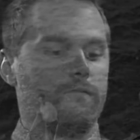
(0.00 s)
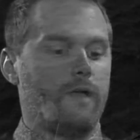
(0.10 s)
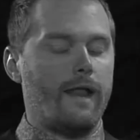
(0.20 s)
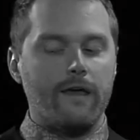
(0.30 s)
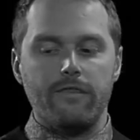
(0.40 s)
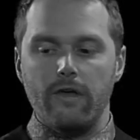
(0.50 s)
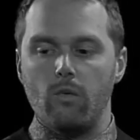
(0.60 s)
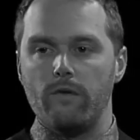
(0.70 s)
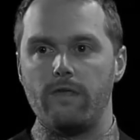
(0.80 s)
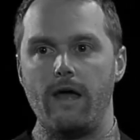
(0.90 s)
of. And I
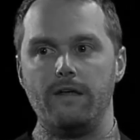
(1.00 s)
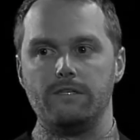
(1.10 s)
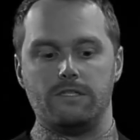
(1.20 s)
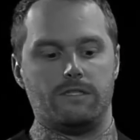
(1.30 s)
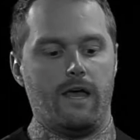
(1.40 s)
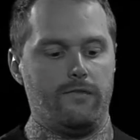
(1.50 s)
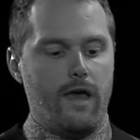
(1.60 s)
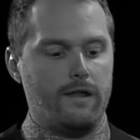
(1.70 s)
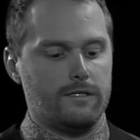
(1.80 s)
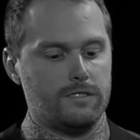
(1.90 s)
think what that is that
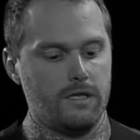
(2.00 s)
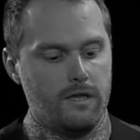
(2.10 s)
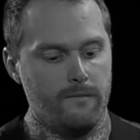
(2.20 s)
is